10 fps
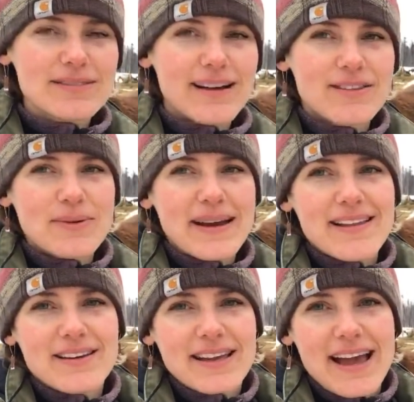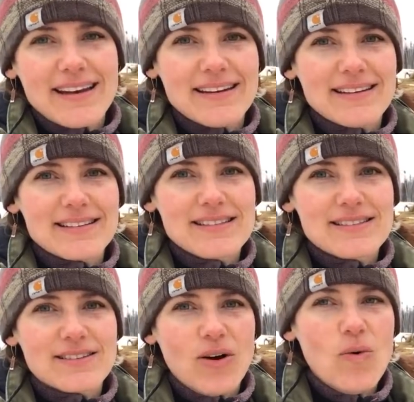the way I look at it is,
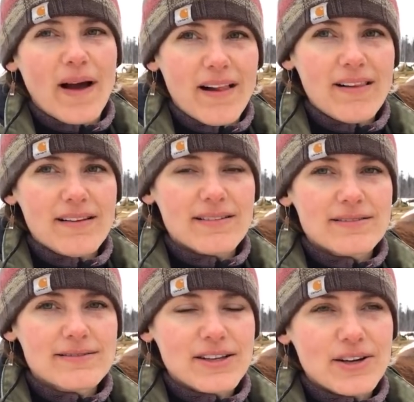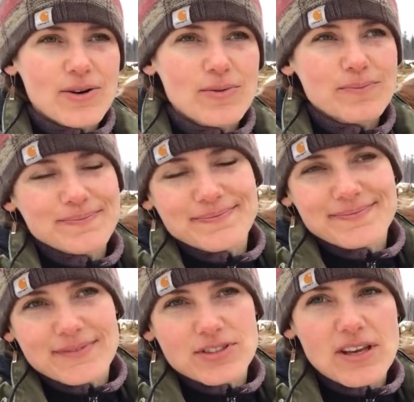oh well, you know,
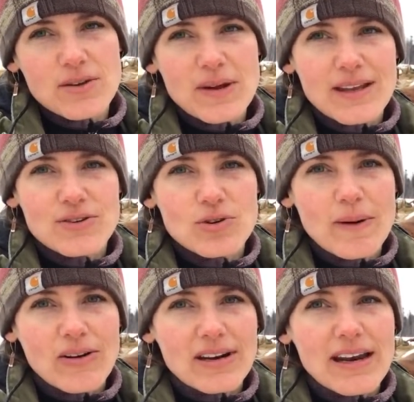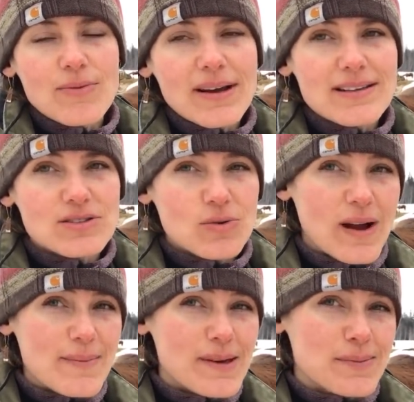there's nothing we can do about it anyway, so
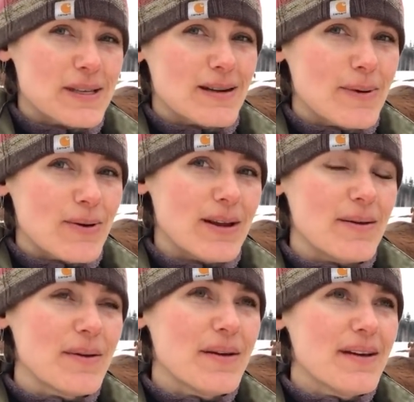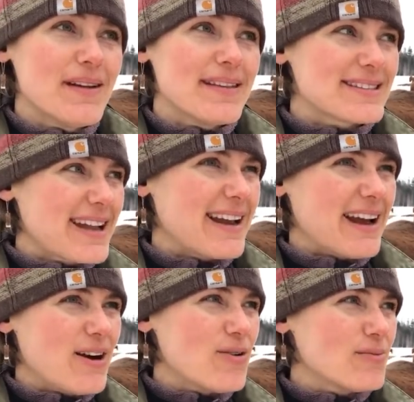why be upset about it? It's kind of
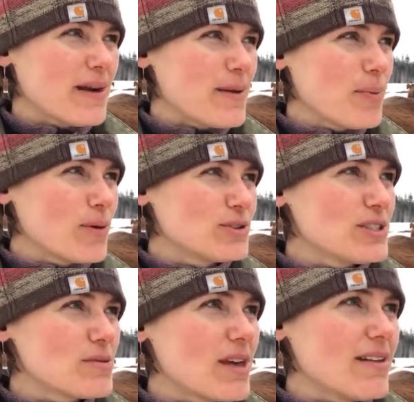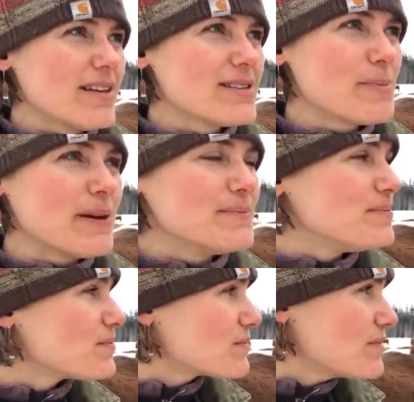how my approach is with all this. But
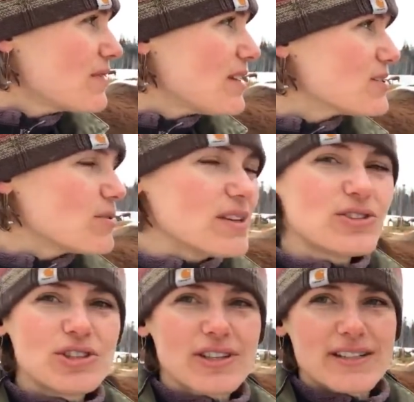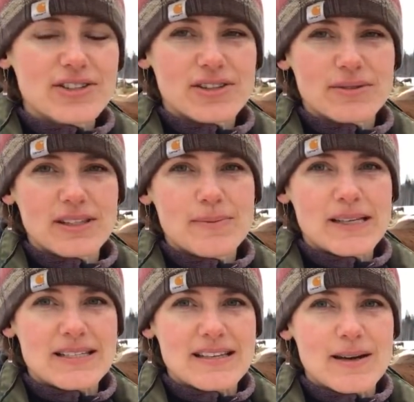so this year I took a really
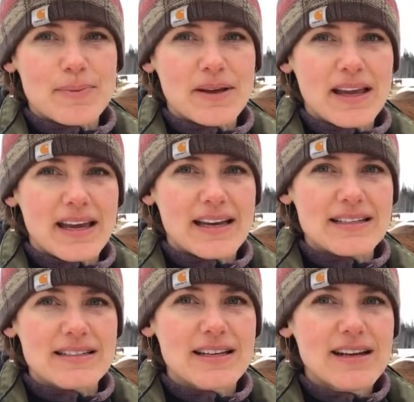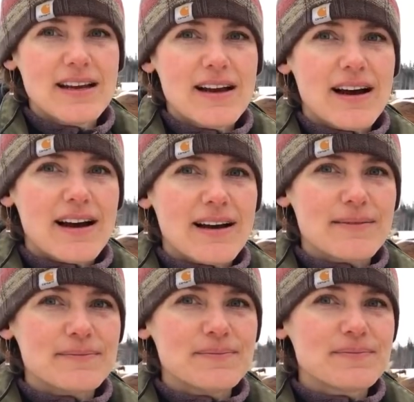big step, and
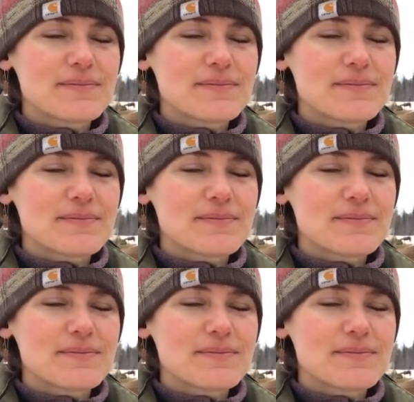I